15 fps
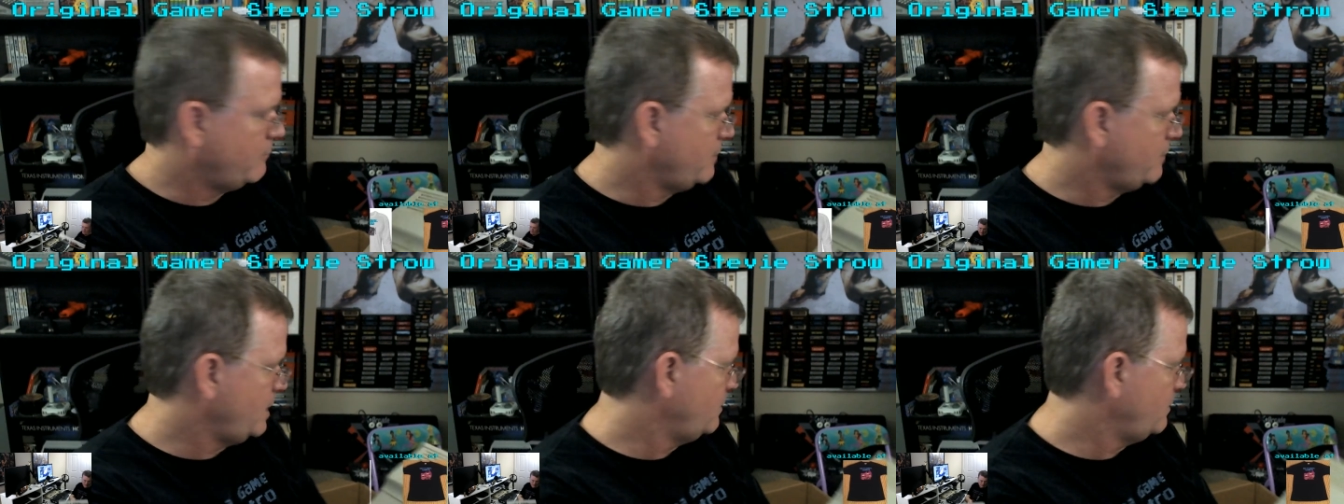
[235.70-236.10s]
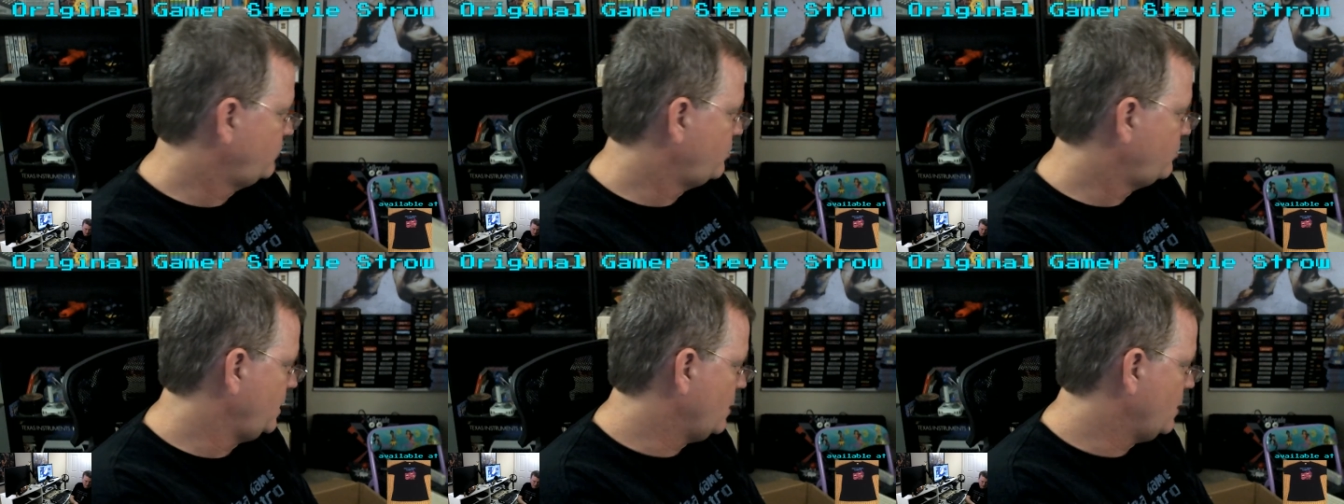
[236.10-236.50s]
RAM is
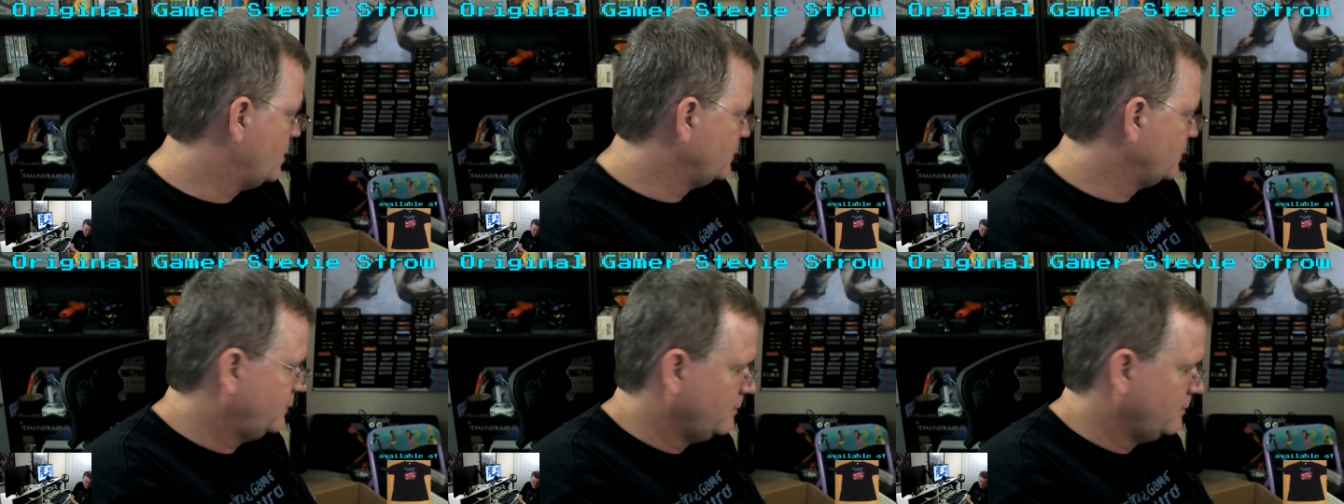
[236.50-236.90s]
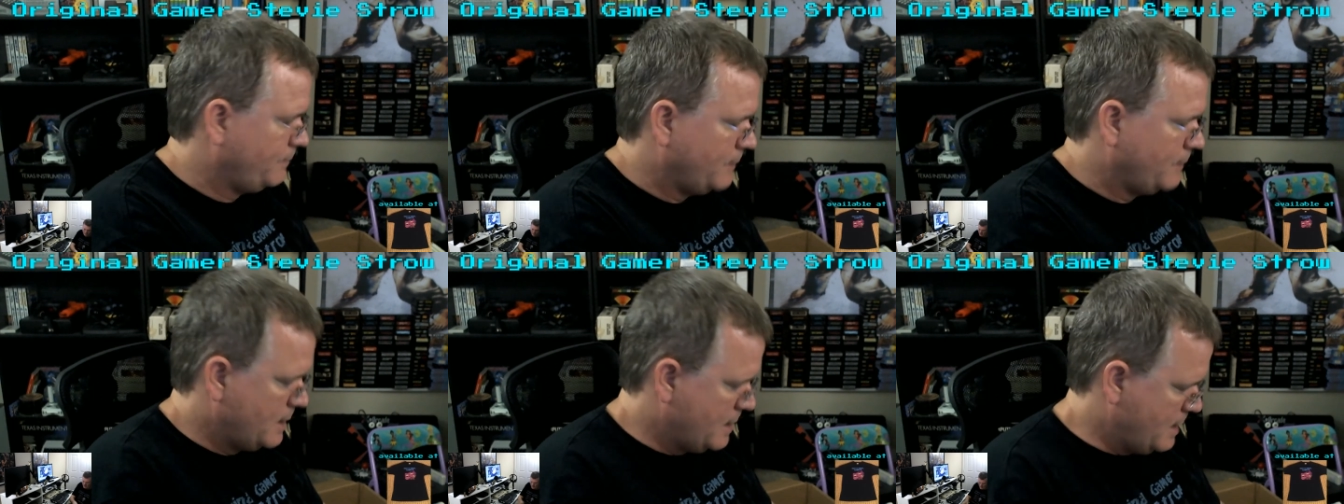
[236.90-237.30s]
pretty awesome.
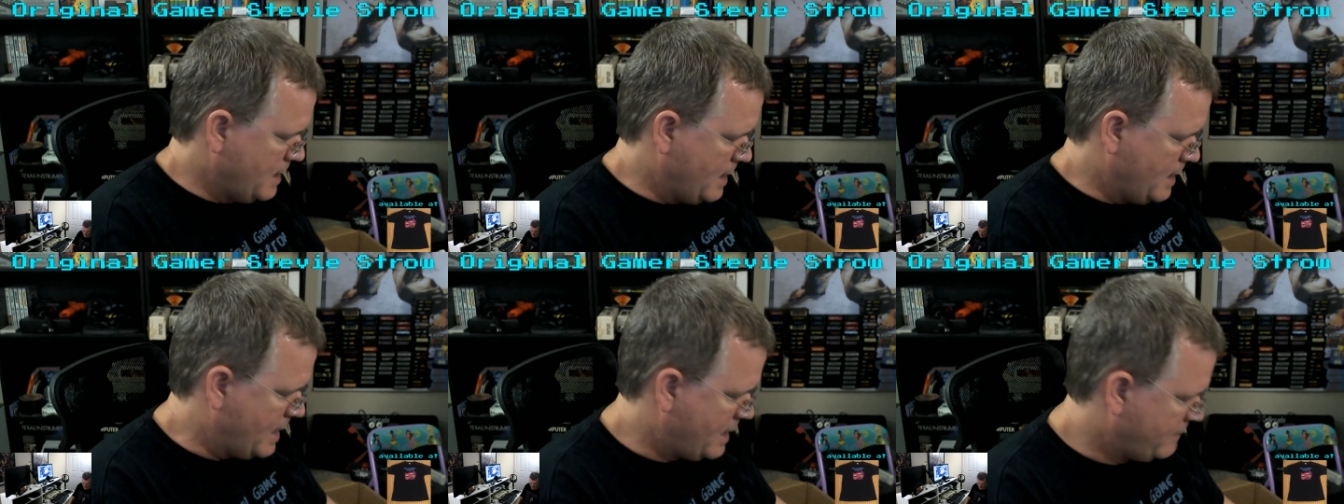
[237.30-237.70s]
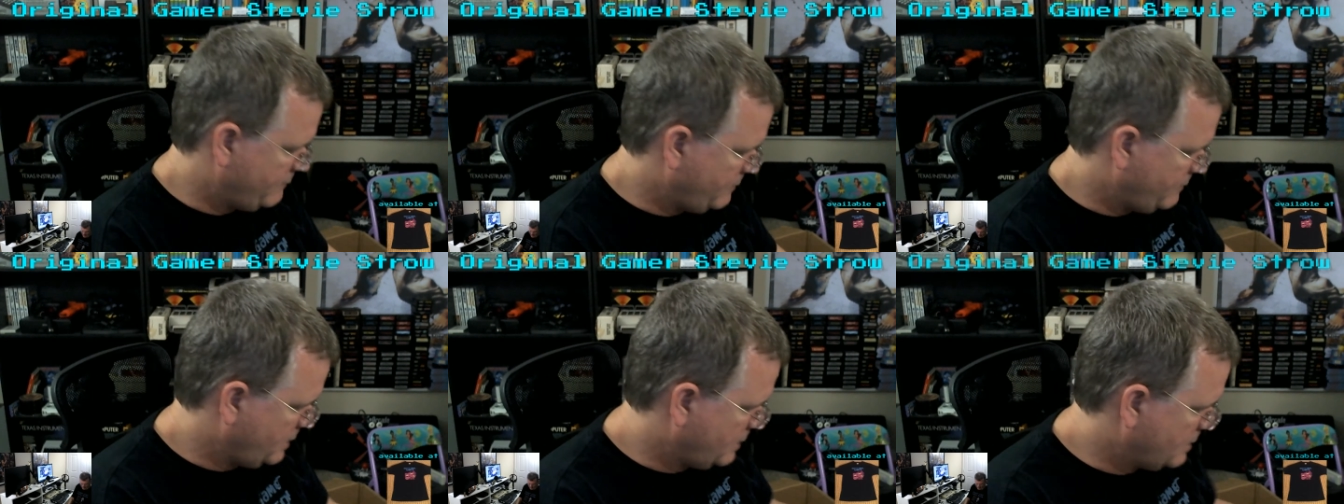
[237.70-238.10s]

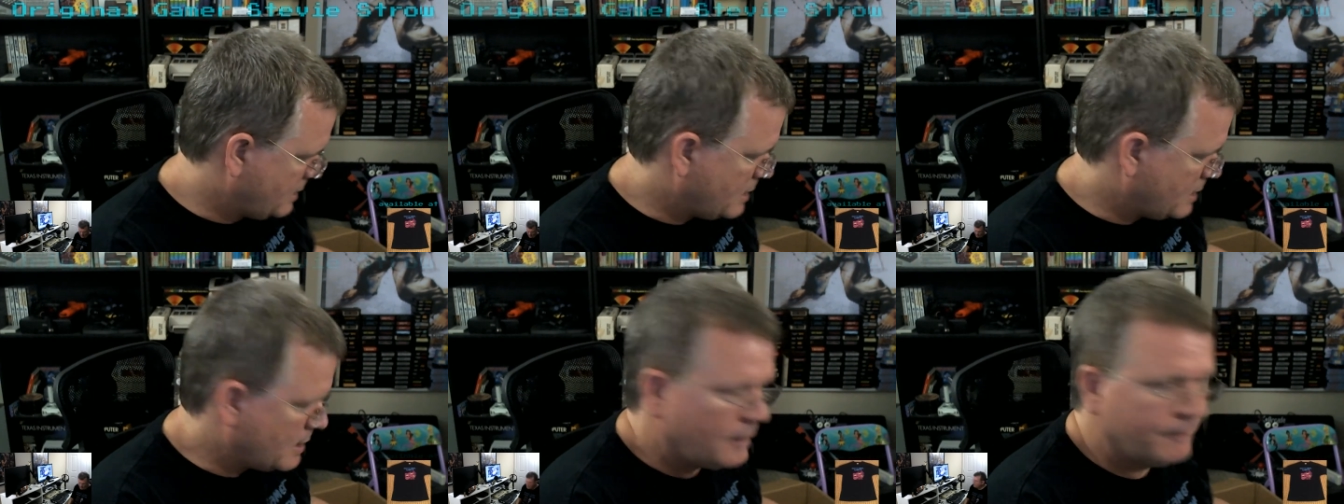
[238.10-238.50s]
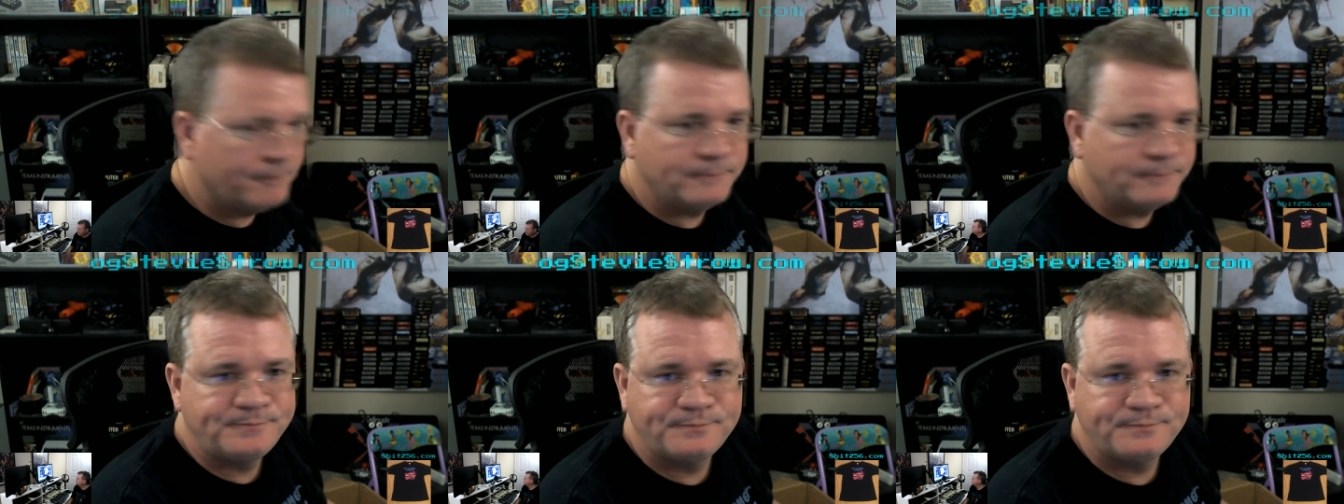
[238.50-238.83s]
Having a